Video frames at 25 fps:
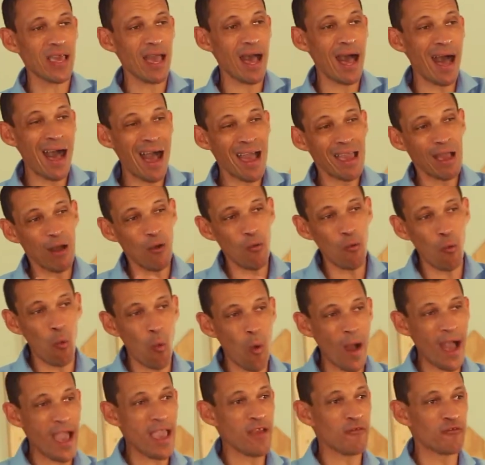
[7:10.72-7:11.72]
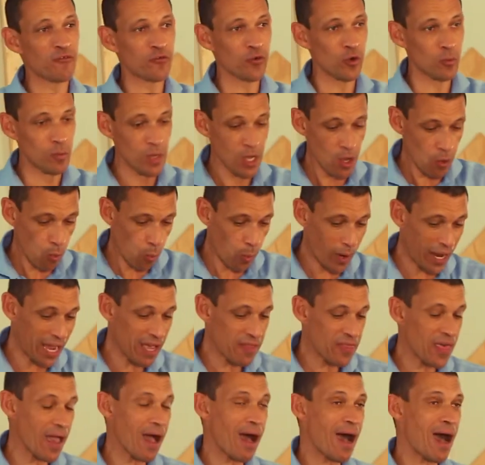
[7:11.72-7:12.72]
their eye away from
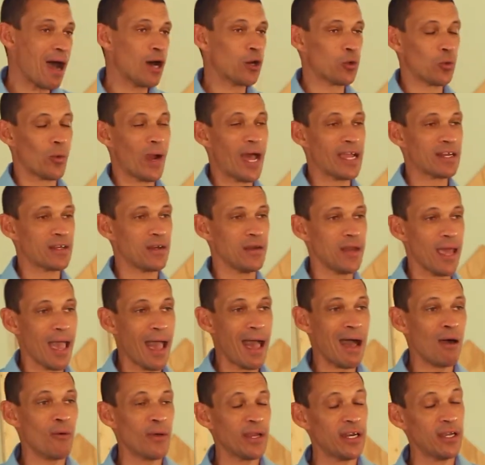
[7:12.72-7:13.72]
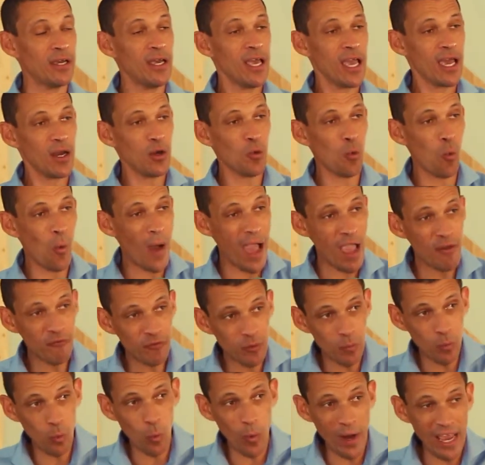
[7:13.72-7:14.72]
where they are right now and away
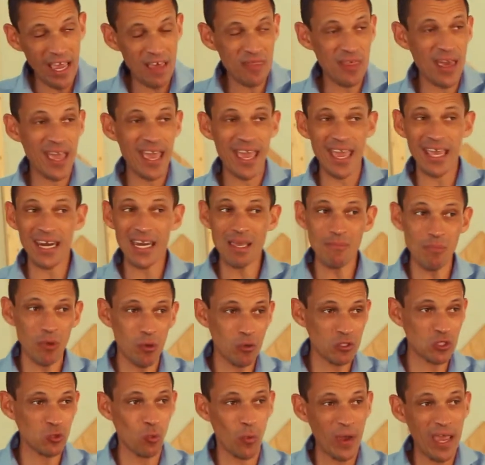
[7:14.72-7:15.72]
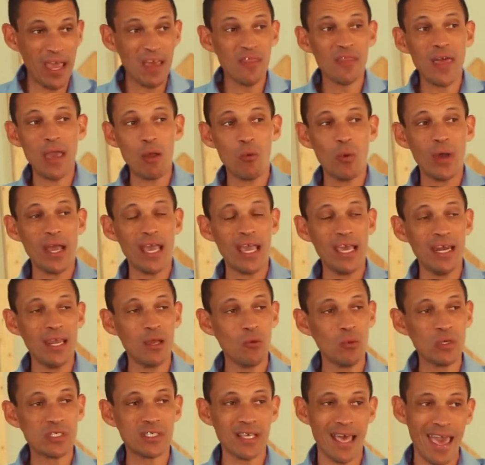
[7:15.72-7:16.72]
from where they're heading, because where they were
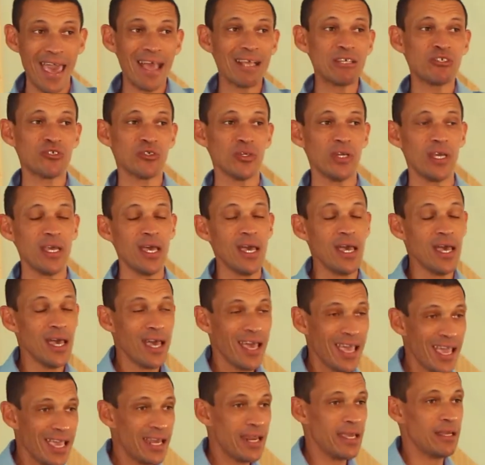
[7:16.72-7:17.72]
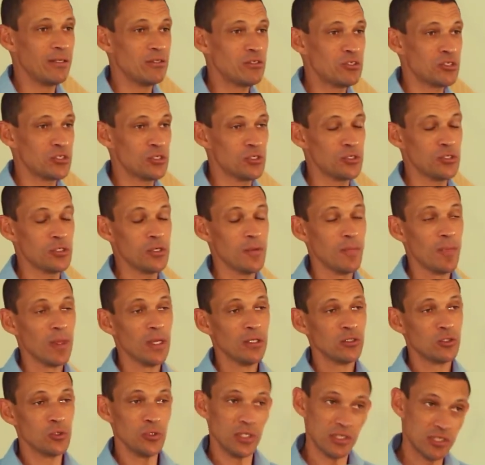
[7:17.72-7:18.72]
heading was actually heading to
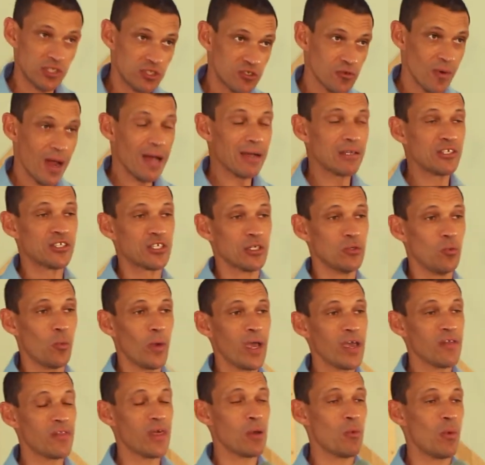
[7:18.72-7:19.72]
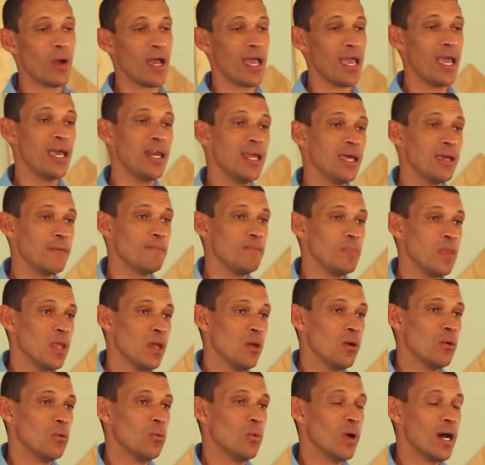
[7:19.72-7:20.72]
destruction. Where they were heading
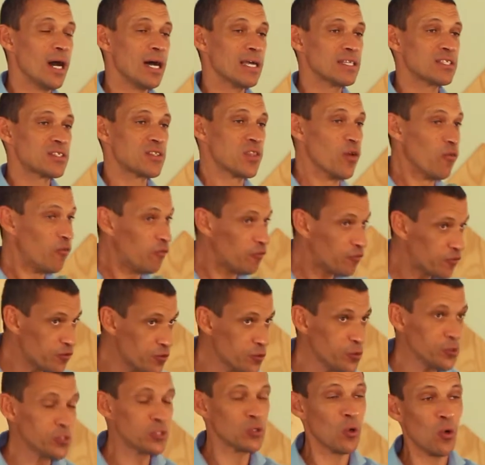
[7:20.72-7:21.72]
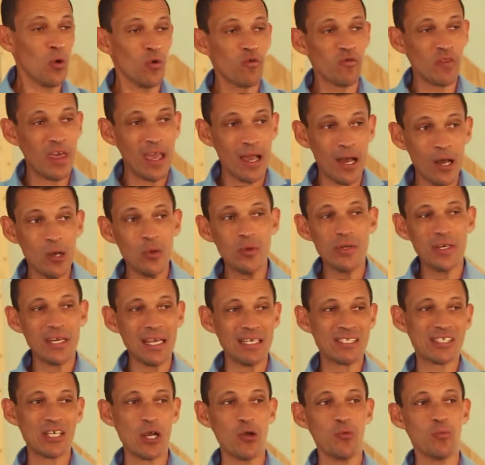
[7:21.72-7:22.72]
was the fruit of their own
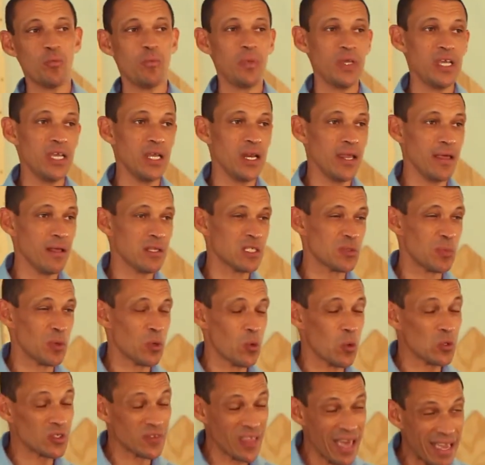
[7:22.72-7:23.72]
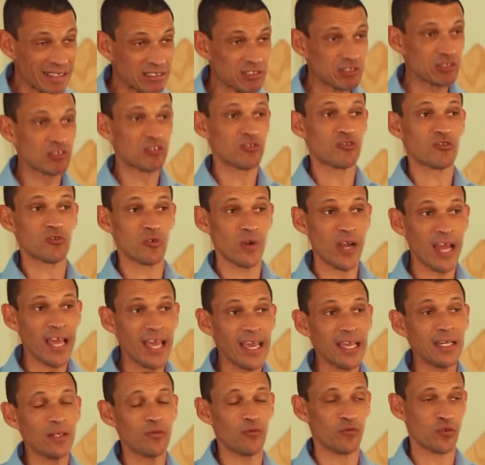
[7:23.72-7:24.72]
disobedience, because they'd
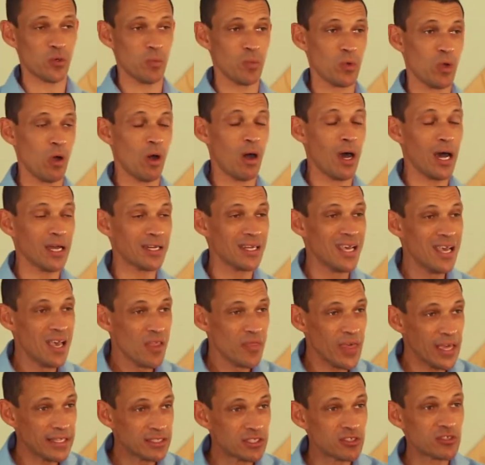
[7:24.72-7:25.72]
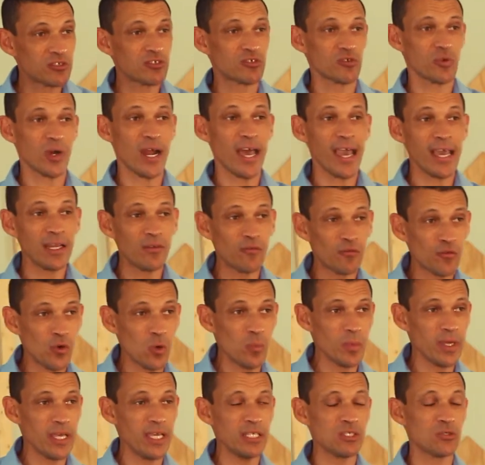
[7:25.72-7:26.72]
strayed from God. They'd strayed
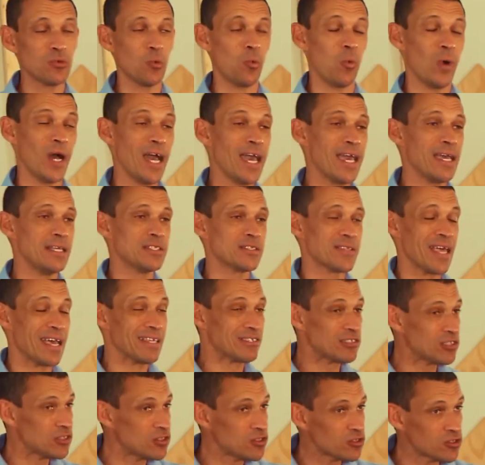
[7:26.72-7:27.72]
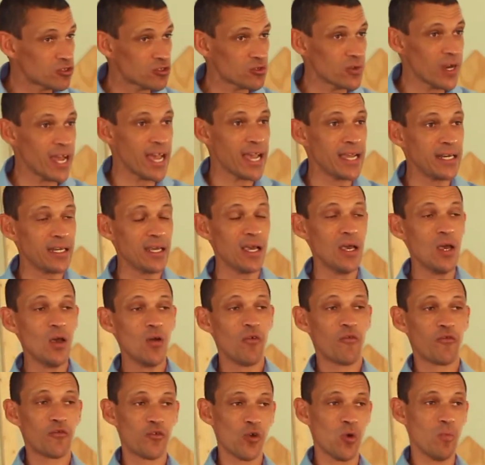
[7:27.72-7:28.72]
from His ways. They'd strayed
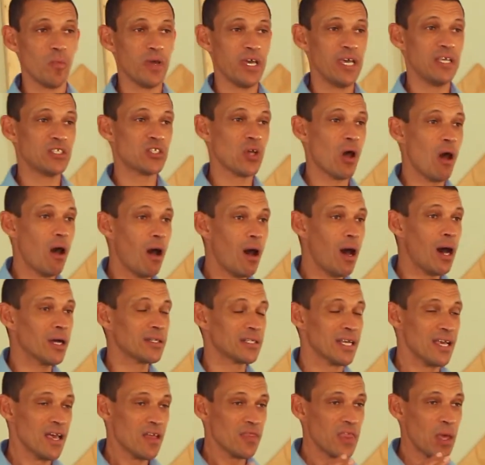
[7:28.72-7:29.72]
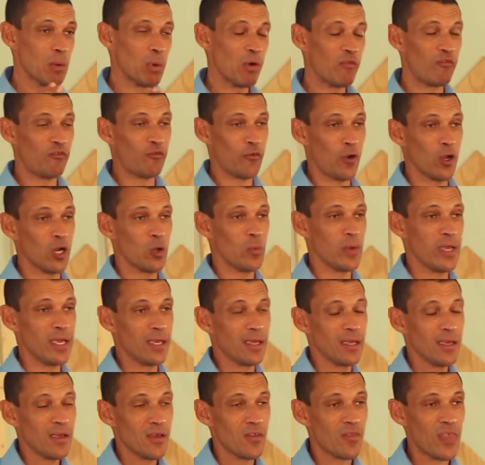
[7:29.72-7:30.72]
from His heart. They were
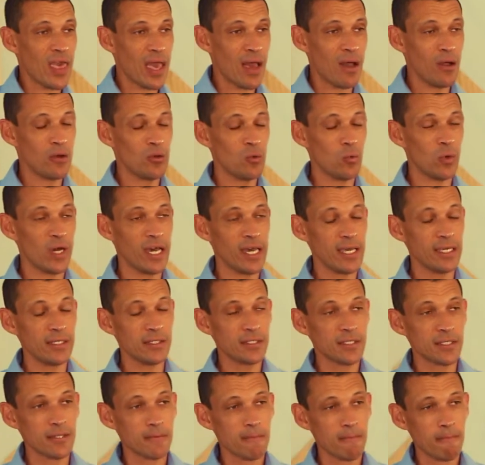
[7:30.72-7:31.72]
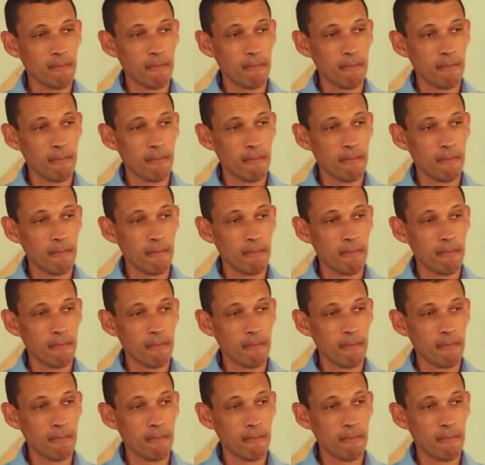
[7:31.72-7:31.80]
following their own ways.